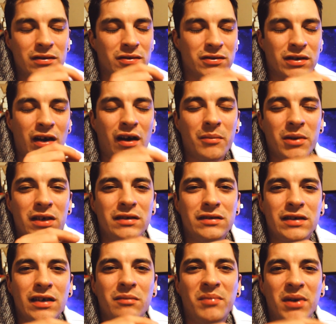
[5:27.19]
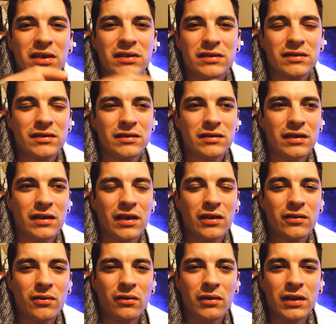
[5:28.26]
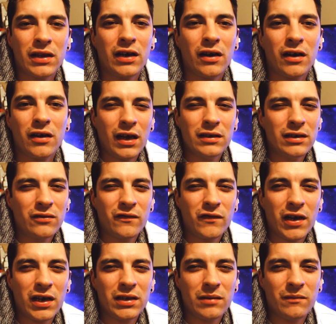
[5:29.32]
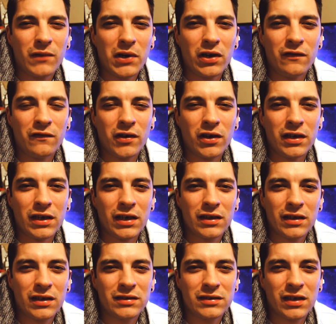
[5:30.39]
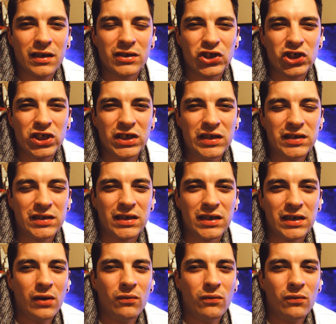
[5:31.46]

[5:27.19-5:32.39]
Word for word: Those comedy tidbits that they throw in there, I don't find them very funny. I think it's kind of cheesy.